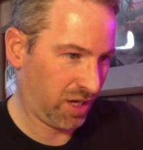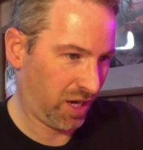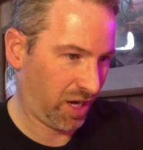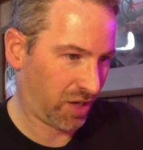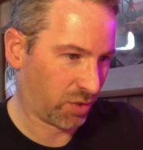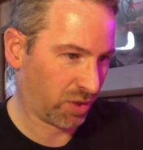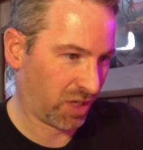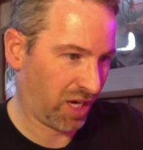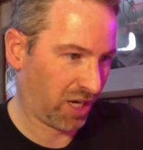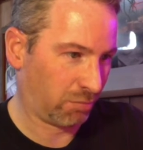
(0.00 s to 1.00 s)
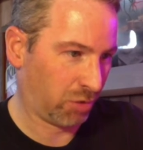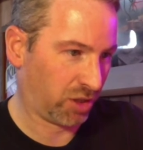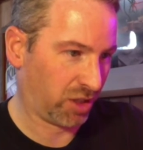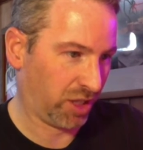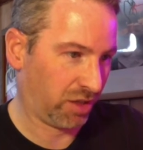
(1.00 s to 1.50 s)
and organic
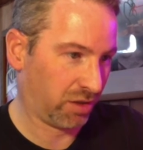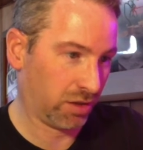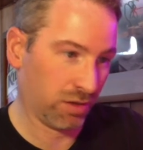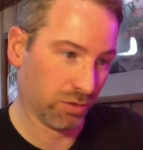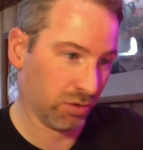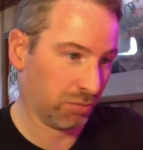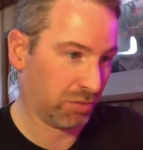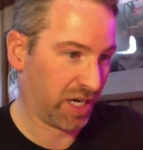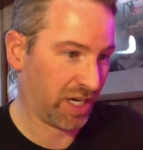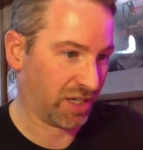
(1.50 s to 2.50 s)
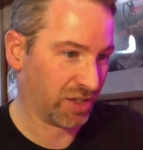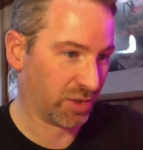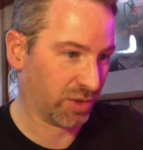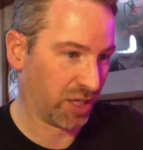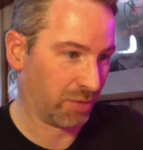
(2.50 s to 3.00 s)
barley grown by
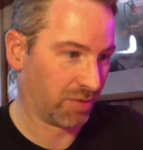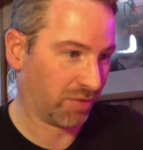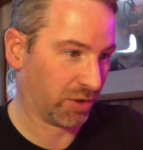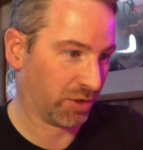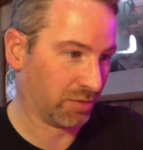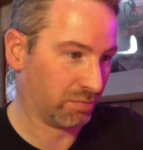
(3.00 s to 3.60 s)
Sir James Fuller.